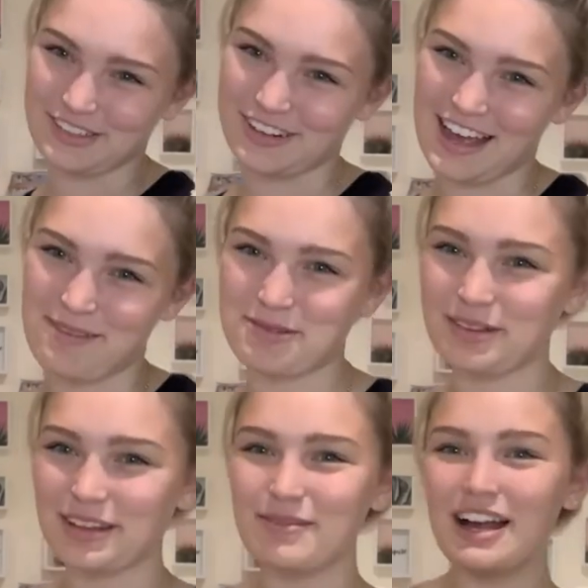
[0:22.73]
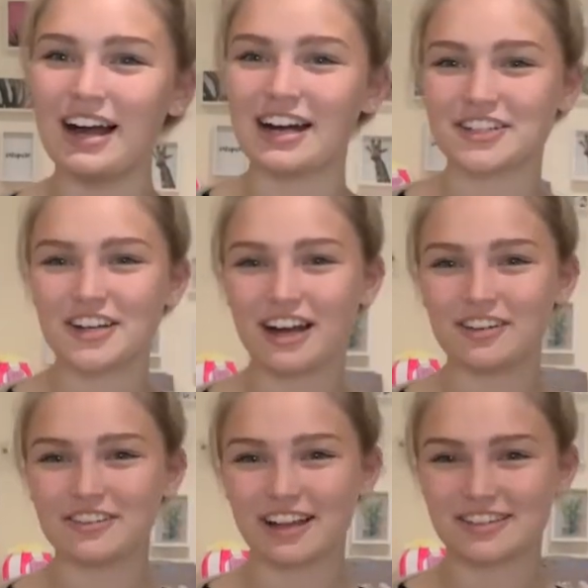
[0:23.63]
really happy with them. I don't know how
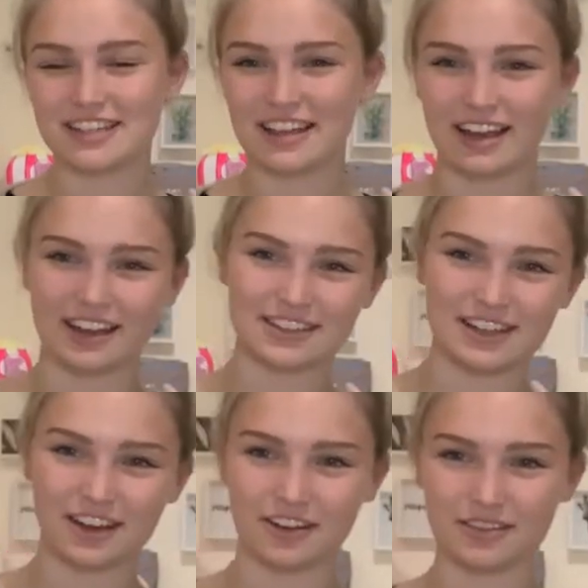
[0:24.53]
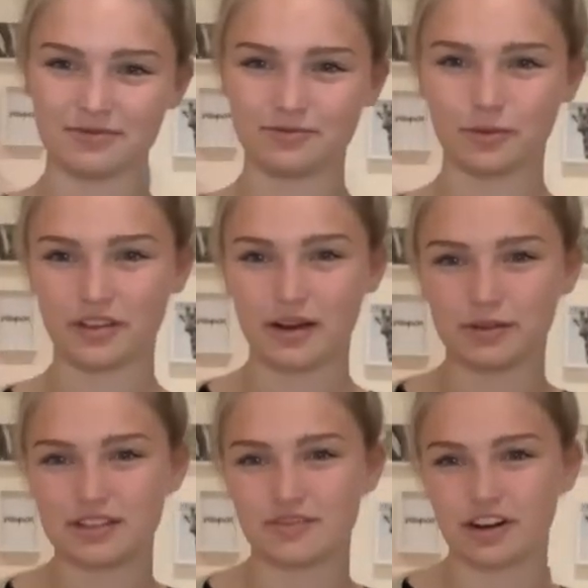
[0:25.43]
long they'll stay there because they are, well, that
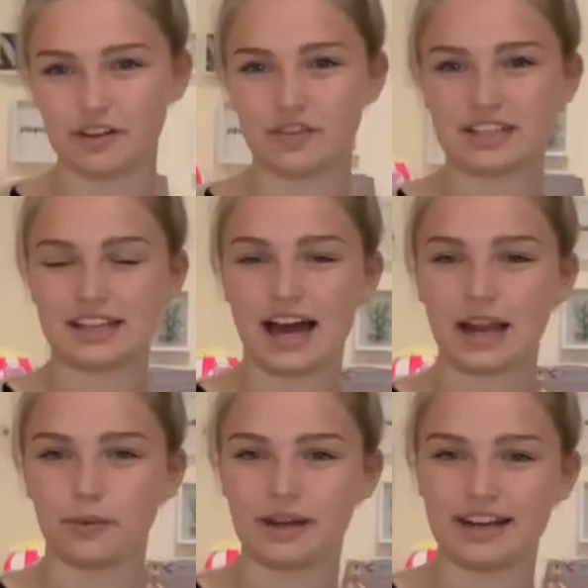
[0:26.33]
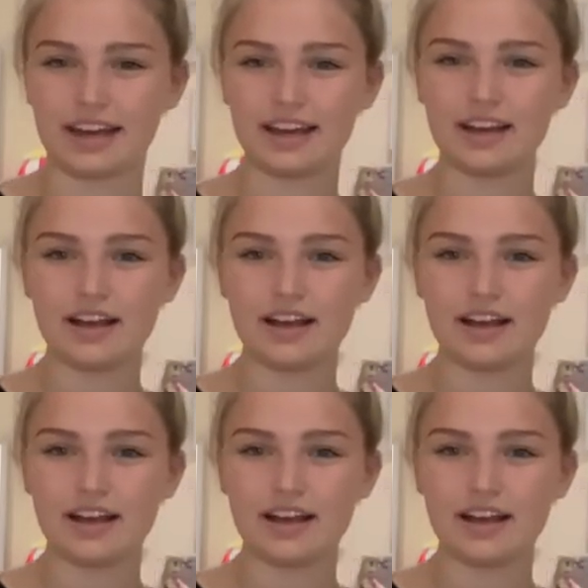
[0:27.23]
one's very obviously Halloween-y.